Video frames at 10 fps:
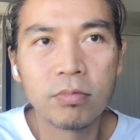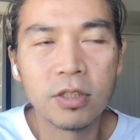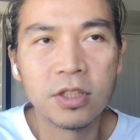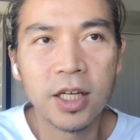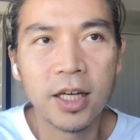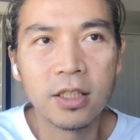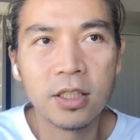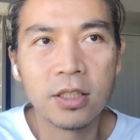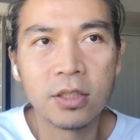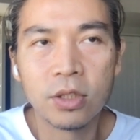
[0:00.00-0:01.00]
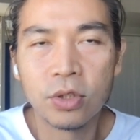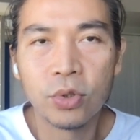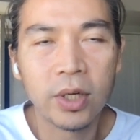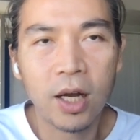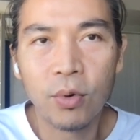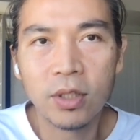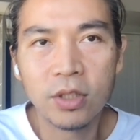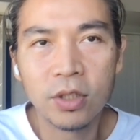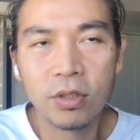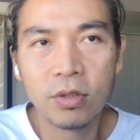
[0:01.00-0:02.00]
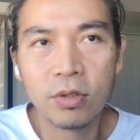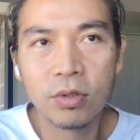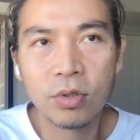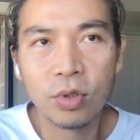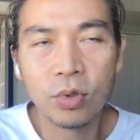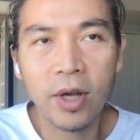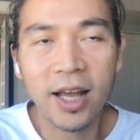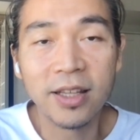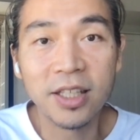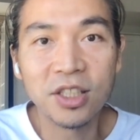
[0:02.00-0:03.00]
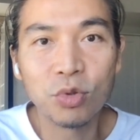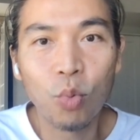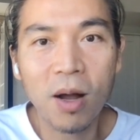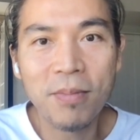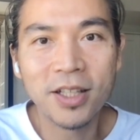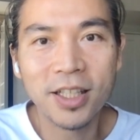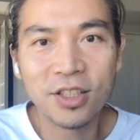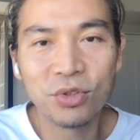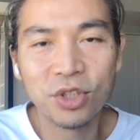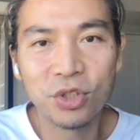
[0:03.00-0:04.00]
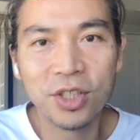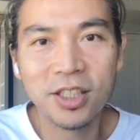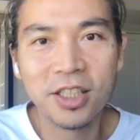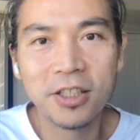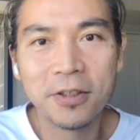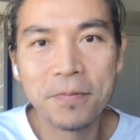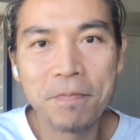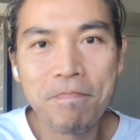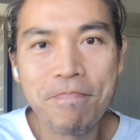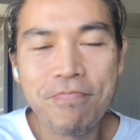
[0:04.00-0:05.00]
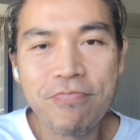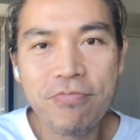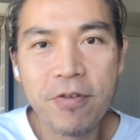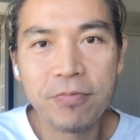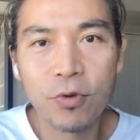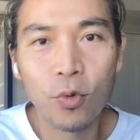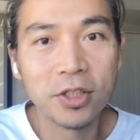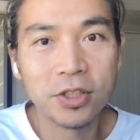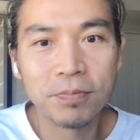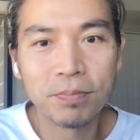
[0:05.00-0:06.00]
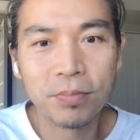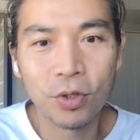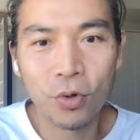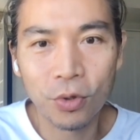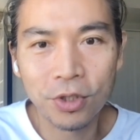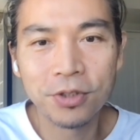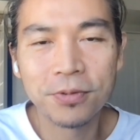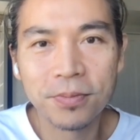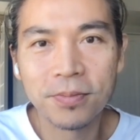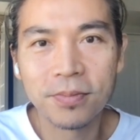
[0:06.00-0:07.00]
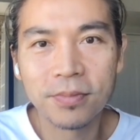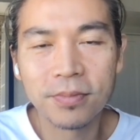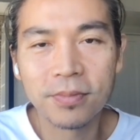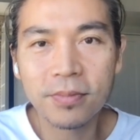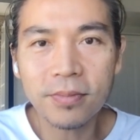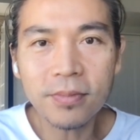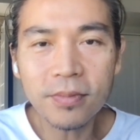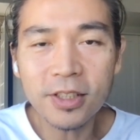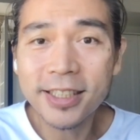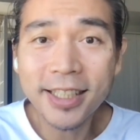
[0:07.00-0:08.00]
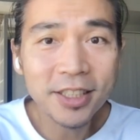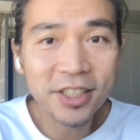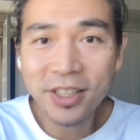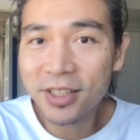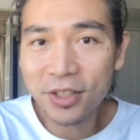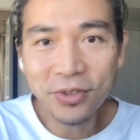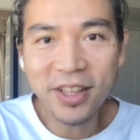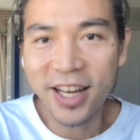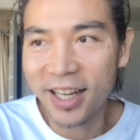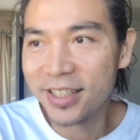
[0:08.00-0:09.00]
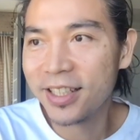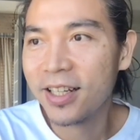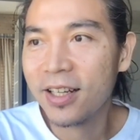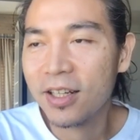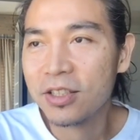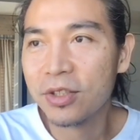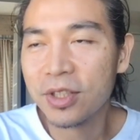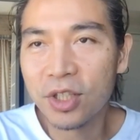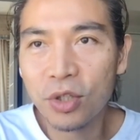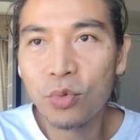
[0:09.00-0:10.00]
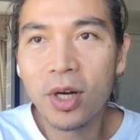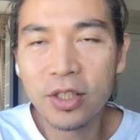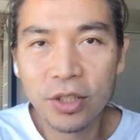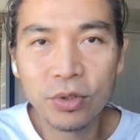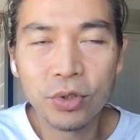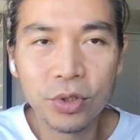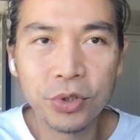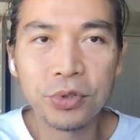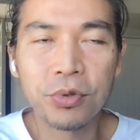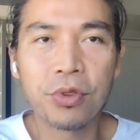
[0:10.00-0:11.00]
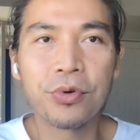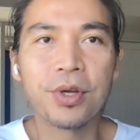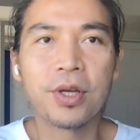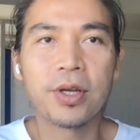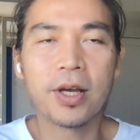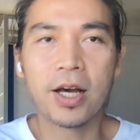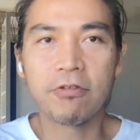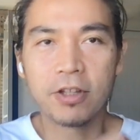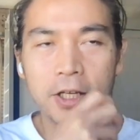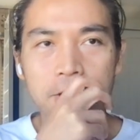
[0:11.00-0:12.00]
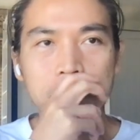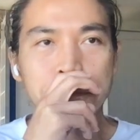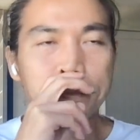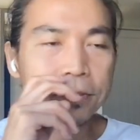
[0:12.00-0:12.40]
decided to, I want to do at least one meditation retreat once per quarter. And I started doing that. So in Q1, Q2, Q3, I've done